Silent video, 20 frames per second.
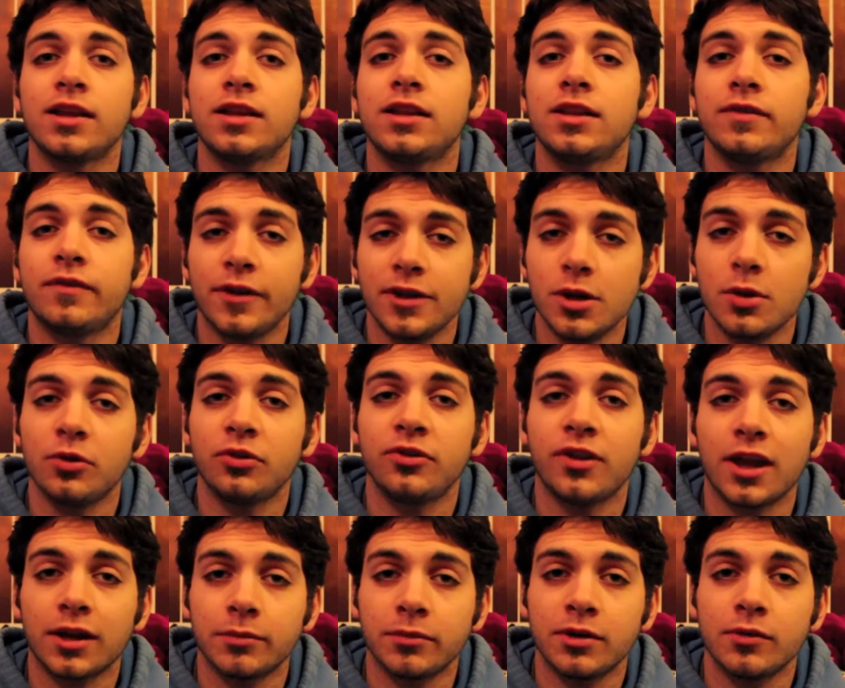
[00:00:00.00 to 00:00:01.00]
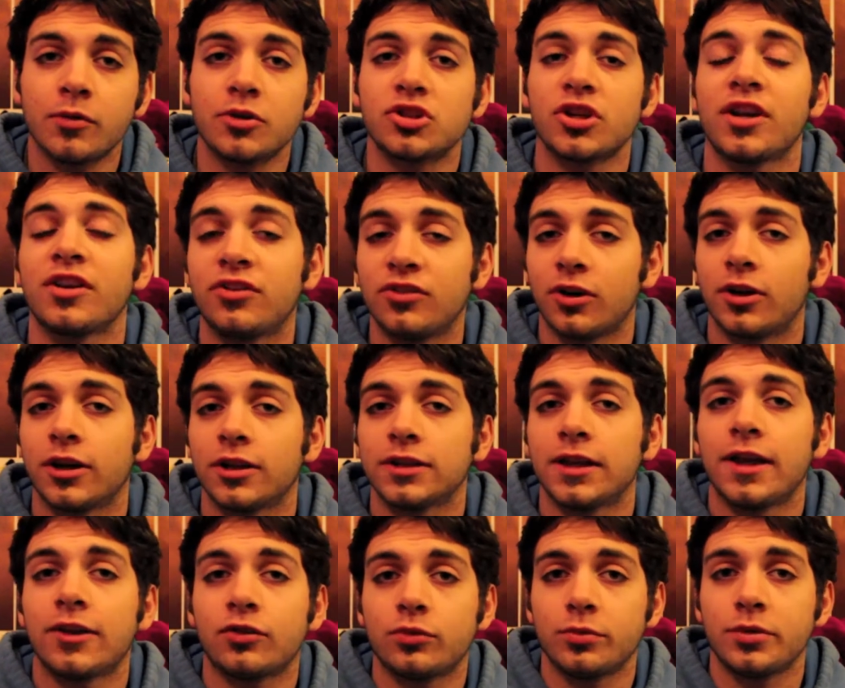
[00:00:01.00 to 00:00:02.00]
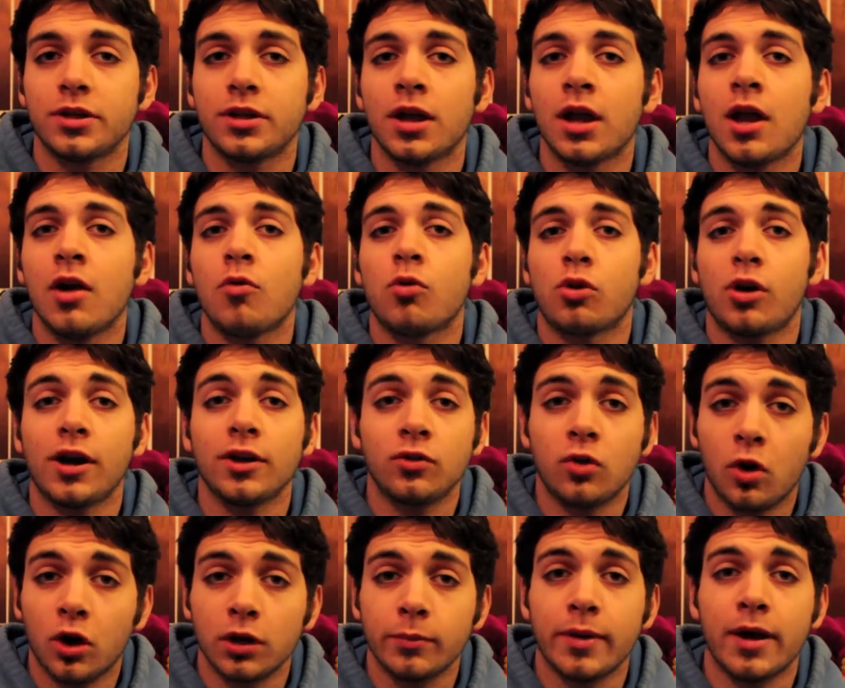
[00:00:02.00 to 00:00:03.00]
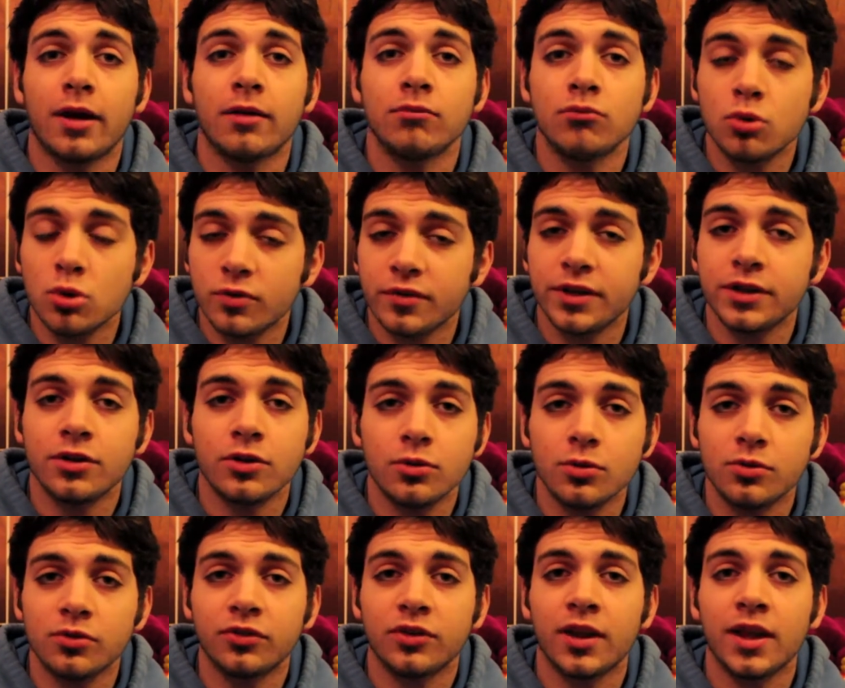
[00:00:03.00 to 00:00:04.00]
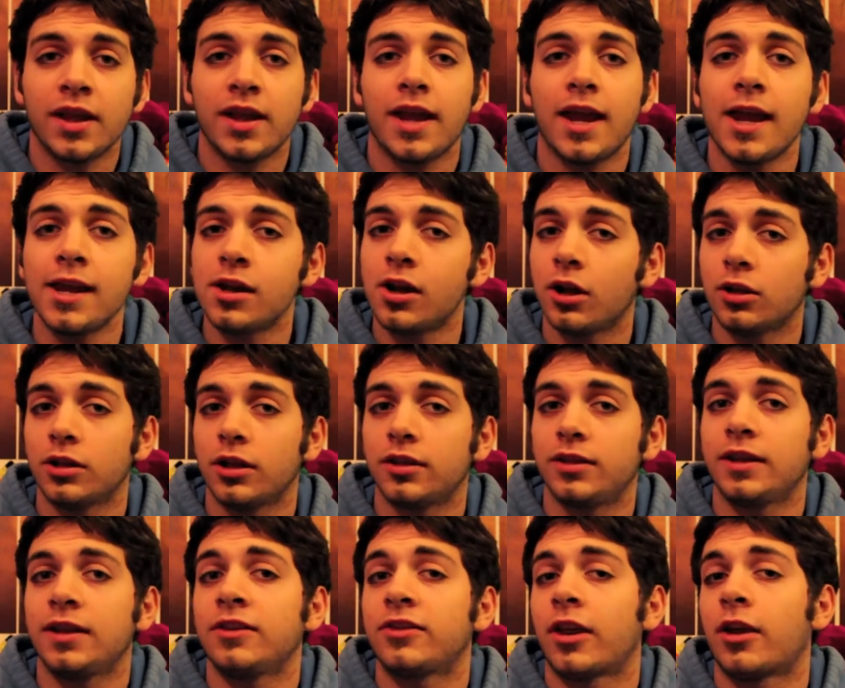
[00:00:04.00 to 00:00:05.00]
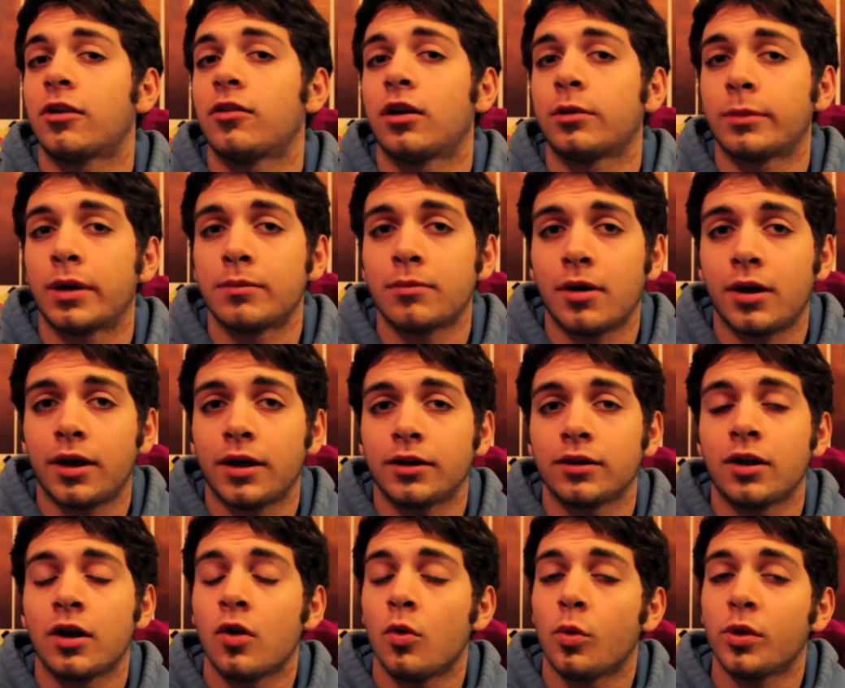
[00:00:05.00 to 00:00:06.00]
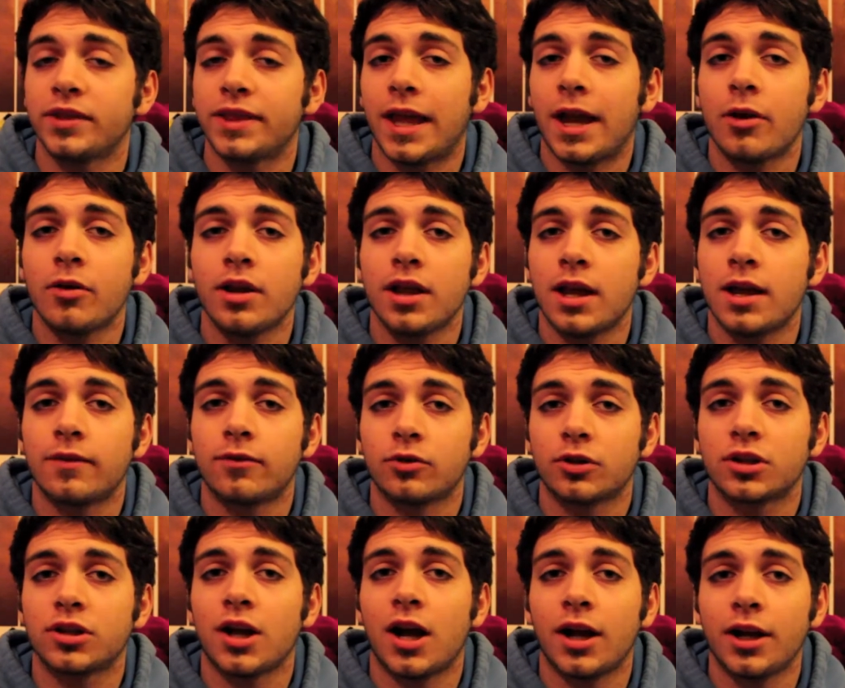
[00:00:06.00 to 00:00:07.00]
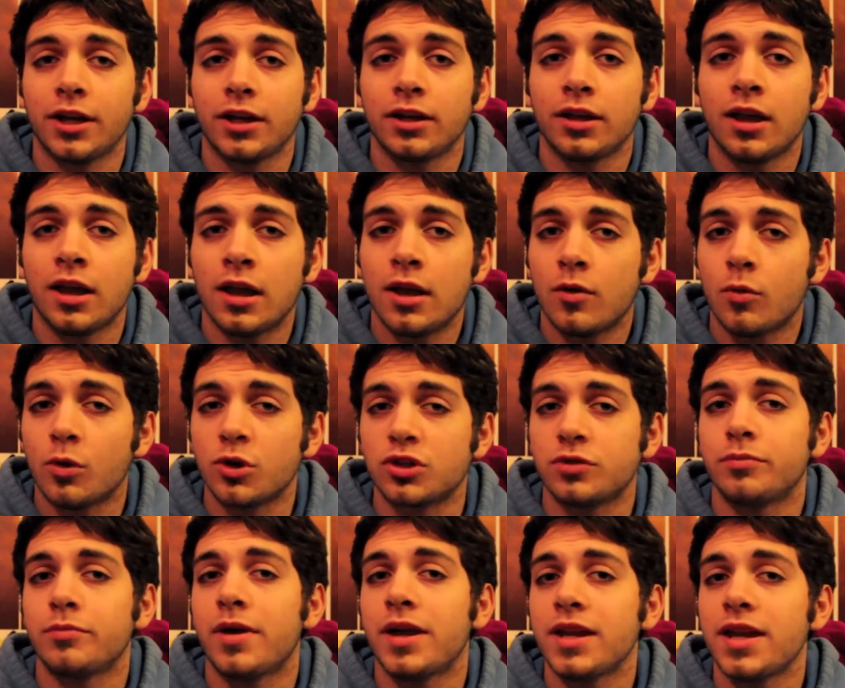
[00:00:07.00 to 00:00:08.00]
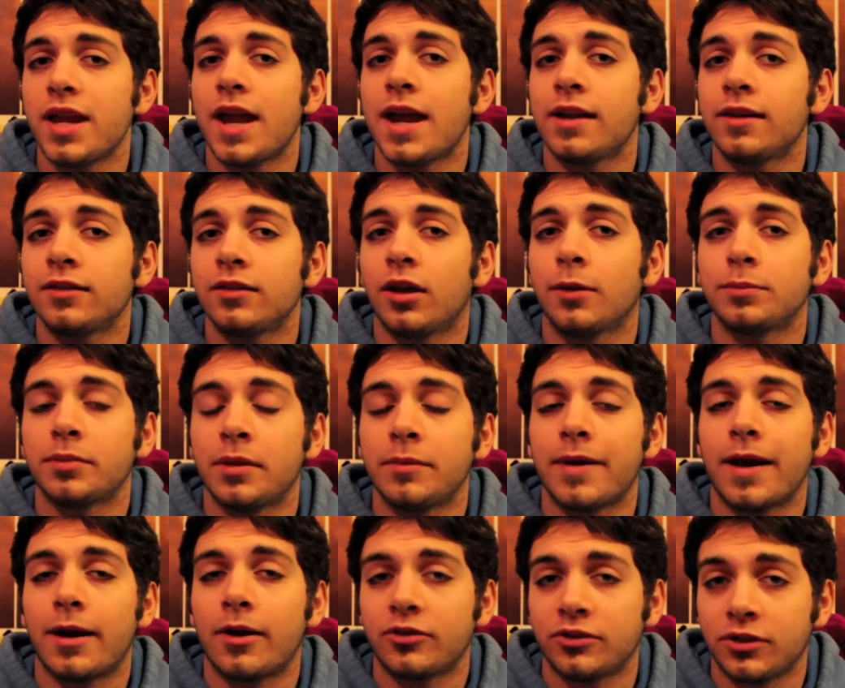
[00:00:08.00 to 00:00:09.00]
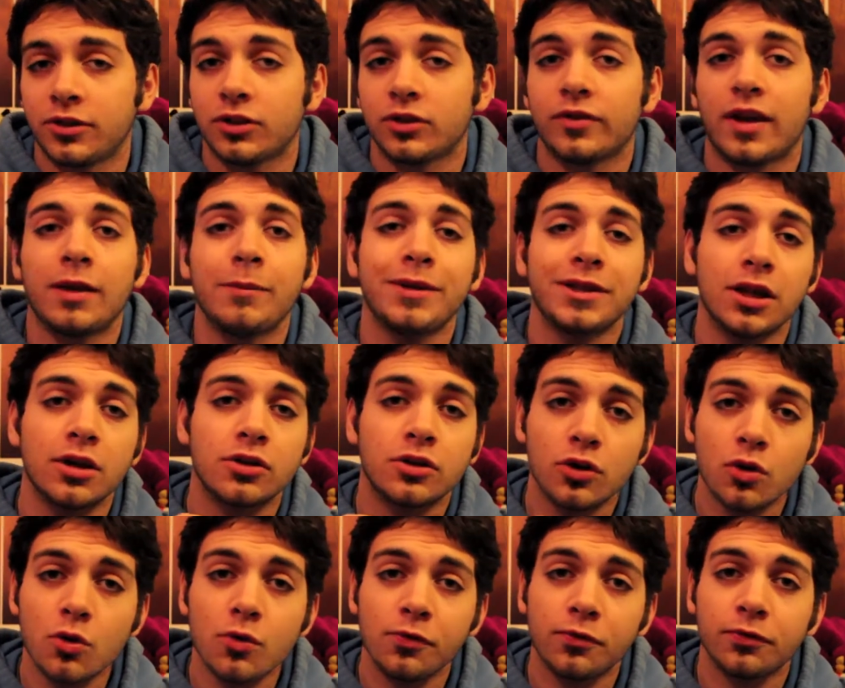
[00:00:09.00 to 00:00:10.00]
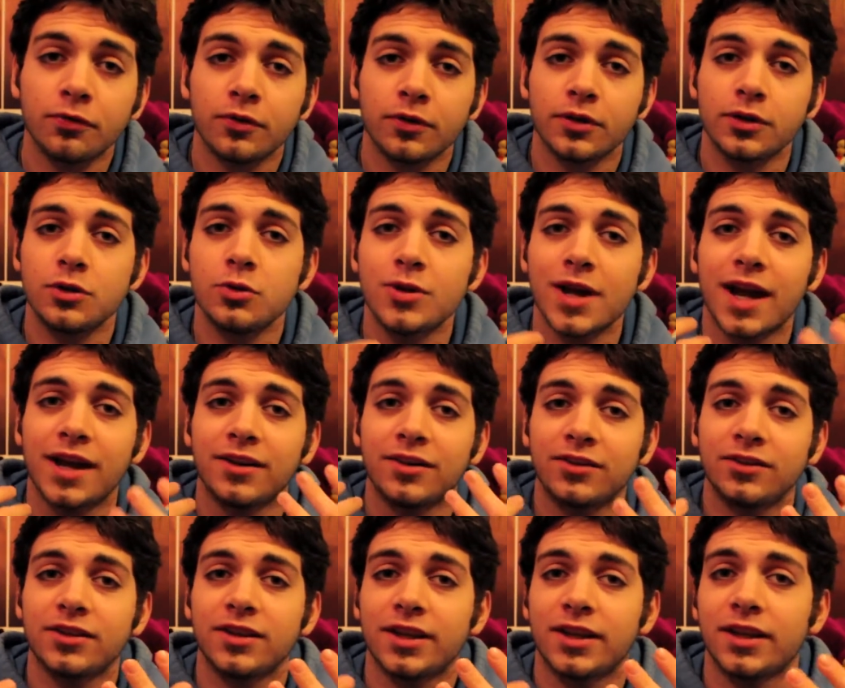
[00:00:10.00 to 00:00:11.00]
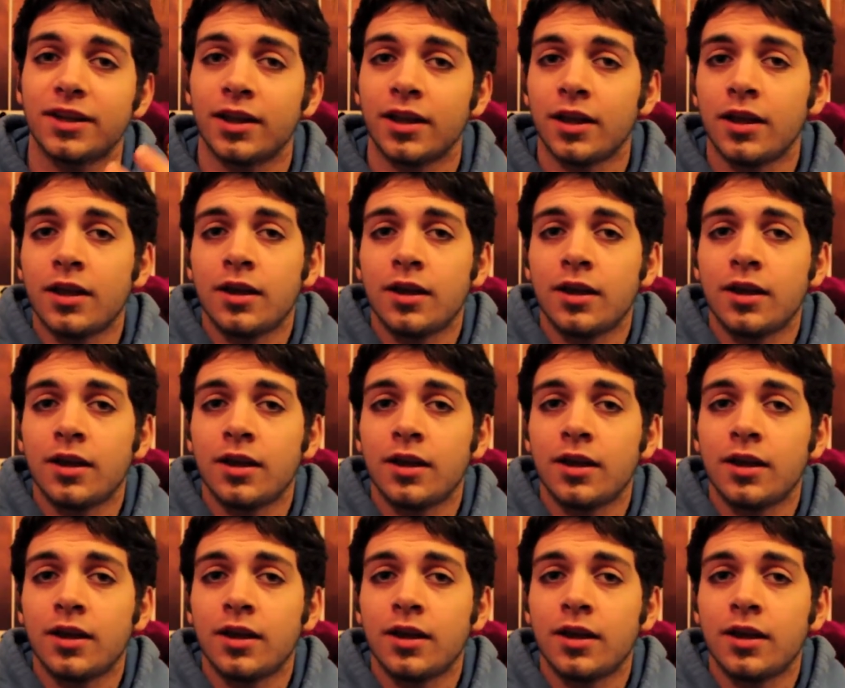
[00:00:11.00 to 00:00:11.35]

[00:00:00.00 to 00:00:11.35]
the video segment which I started last week where I talk about movie news and other things that are on my mind without ever cutting, which may end up embarrassing because if I make a goof, you guys see it.